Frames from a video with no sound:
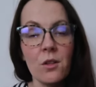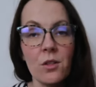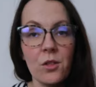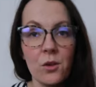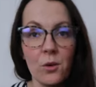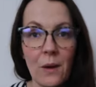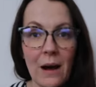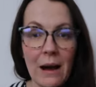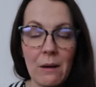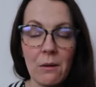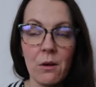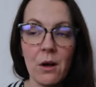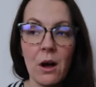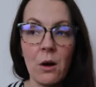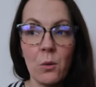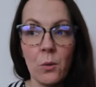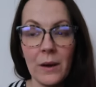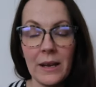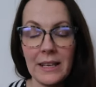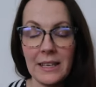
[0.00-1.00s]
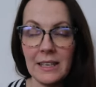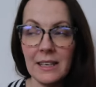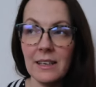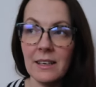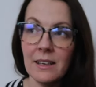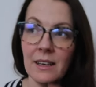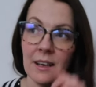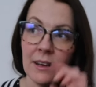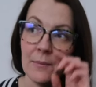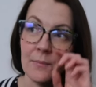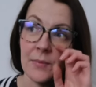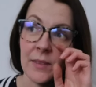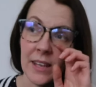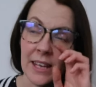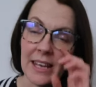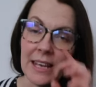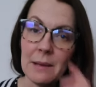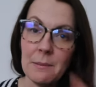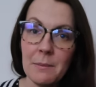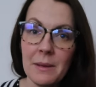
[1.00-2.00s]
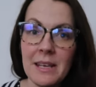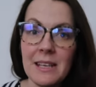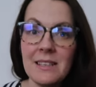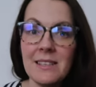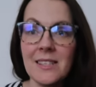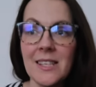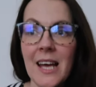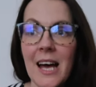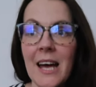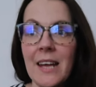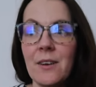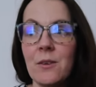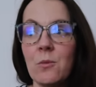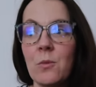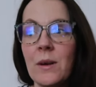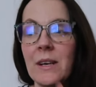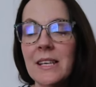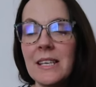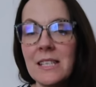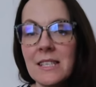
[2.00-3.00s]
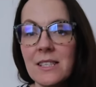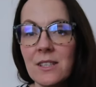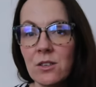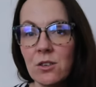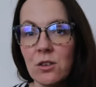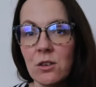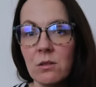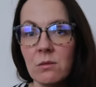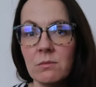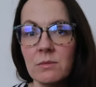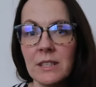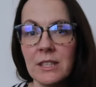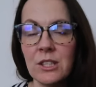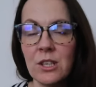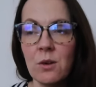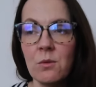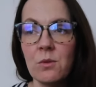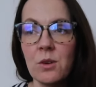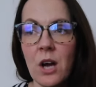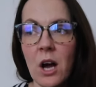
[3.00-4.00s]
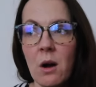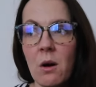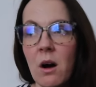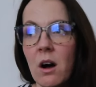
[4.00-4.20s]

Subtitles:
throughout a week, it means then when Easter comes, I don't go,